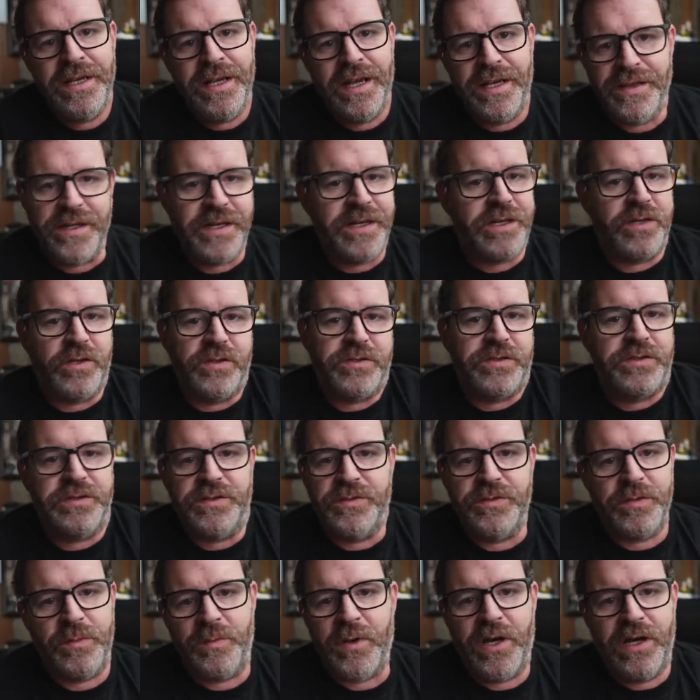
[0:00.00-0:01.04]
And then it goes
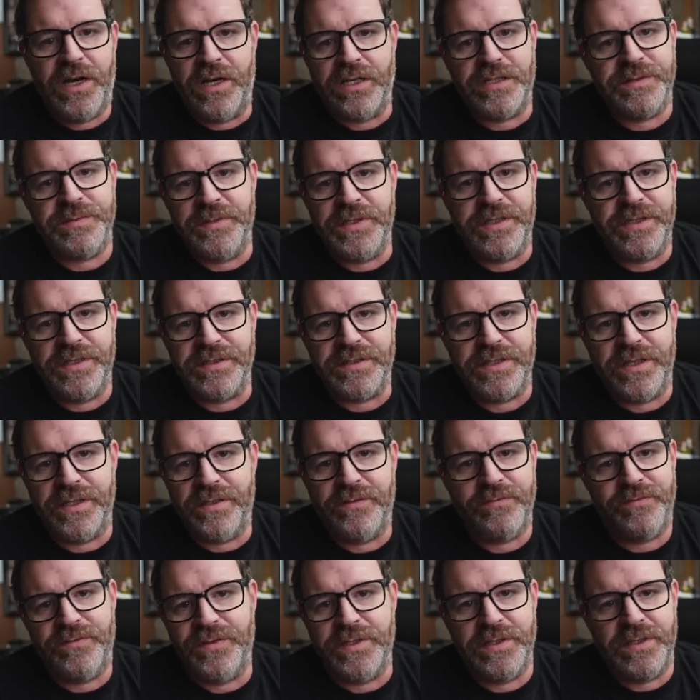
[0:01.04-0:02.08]
into a box because I
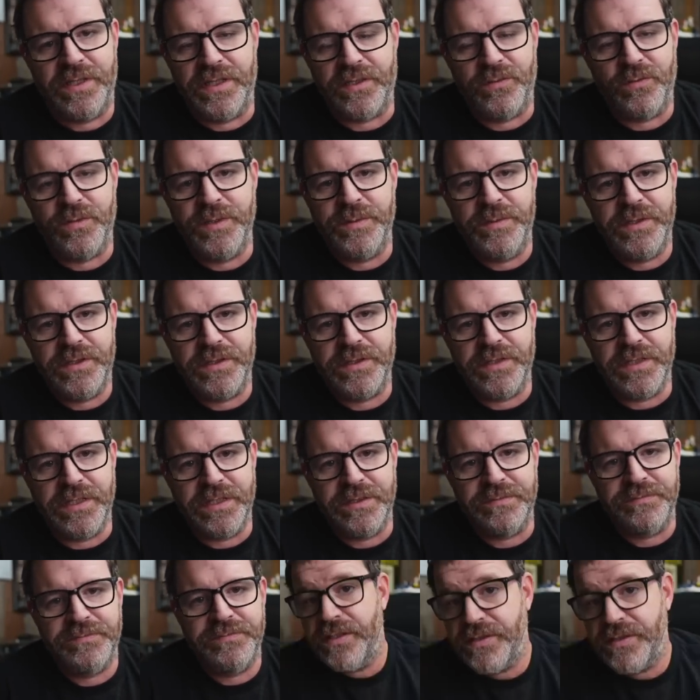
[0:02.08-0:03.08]
don't feel like rebuilding it.